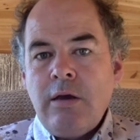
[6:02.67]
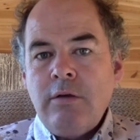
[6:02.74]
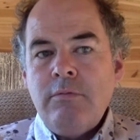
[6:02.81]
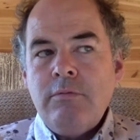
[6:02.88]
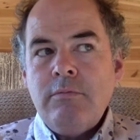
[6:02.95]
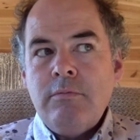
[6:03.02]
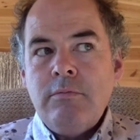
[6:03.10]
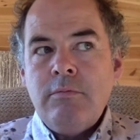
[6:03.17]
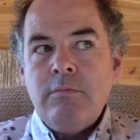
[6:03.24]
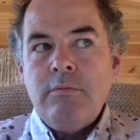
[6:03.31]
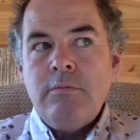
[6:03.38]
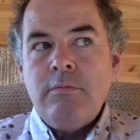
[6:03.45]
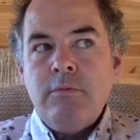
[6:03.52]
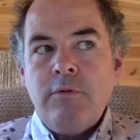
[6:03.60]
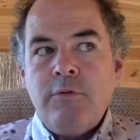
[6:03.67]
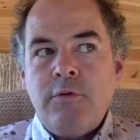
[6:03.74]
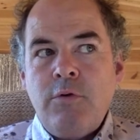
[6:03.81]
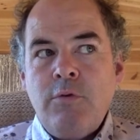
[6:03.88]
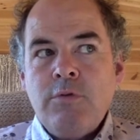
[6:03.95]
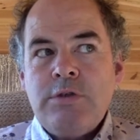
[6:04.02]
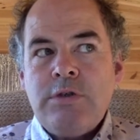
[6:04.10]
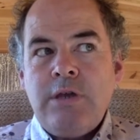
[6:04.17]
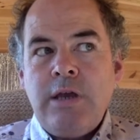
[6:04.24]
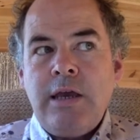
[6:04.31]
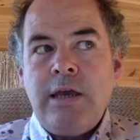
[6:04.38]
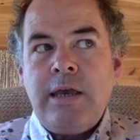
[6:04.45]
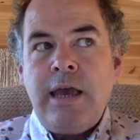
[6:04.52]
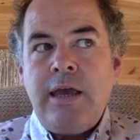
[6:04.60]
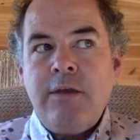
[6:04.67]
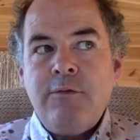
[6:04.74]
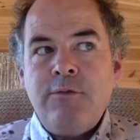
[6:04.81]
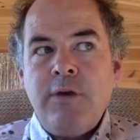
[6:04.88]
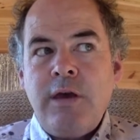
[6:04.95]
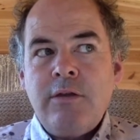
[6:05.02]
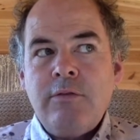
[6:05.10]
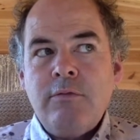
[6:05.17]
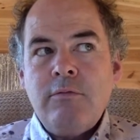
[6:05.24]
of course, it can affect